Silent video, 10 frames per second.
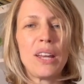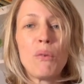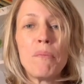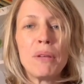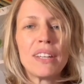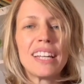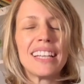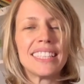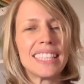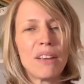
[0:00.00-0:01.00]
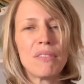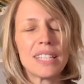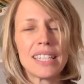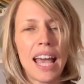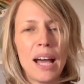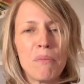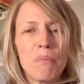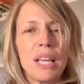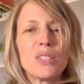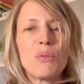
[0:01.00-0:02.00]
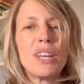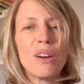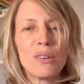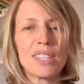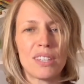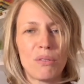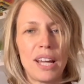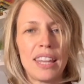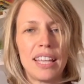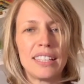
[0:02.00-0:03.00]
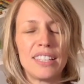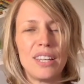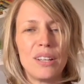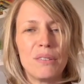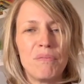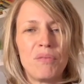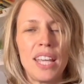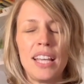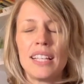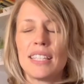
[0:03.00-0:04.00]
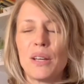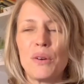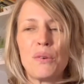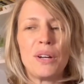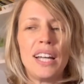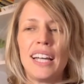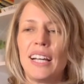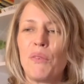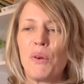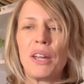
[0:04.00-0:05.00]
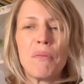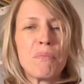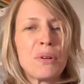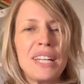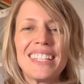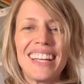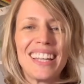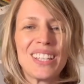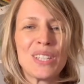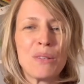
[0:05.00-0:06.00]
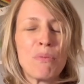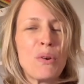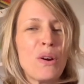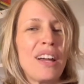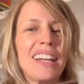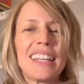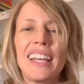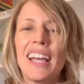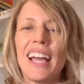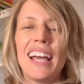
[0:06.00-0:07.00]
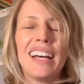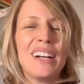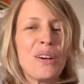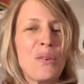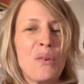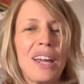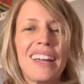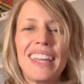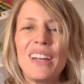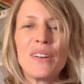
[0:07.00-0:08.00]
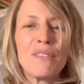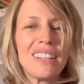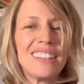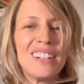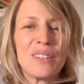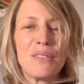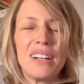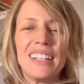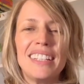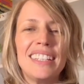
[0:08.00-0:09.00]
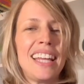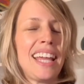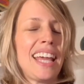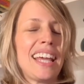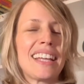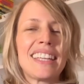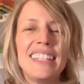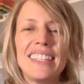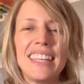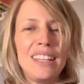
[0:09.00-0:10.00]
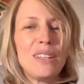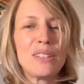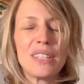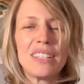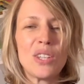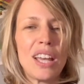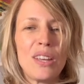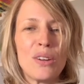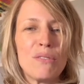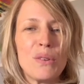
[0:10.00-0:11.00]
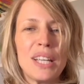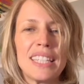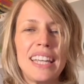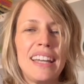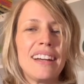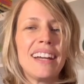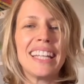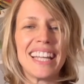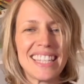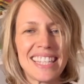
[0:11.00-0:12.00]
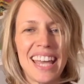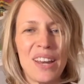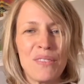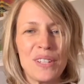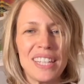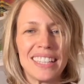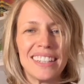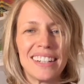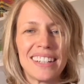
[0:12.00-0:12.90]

we're building the safest app because we know it's the right thing to do. So we appreciate the support. We're here for the long run, and continue to share your voice here, and let's stand for TikTok.